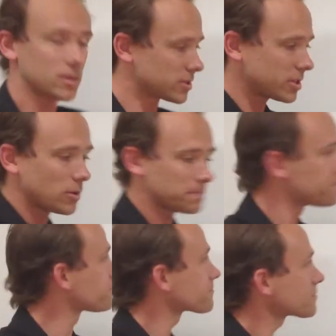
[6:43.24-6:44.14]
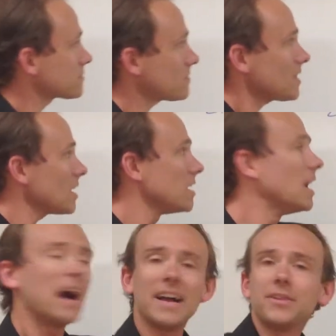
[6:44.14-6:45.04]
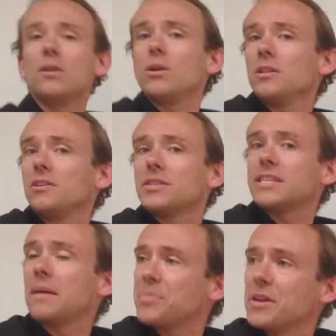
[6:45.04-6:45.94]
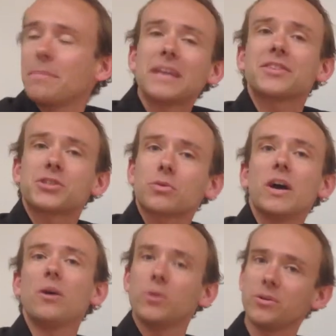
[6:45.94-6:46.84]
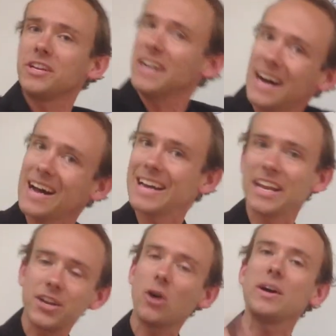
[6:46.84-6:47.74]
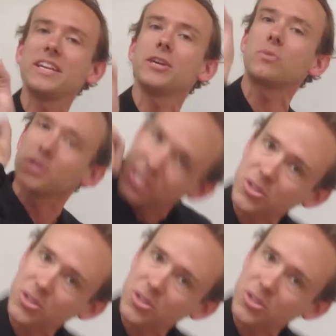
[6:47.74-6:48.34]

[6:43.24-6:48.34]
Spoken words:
So, I know a little something about the square root of 9. I know it equals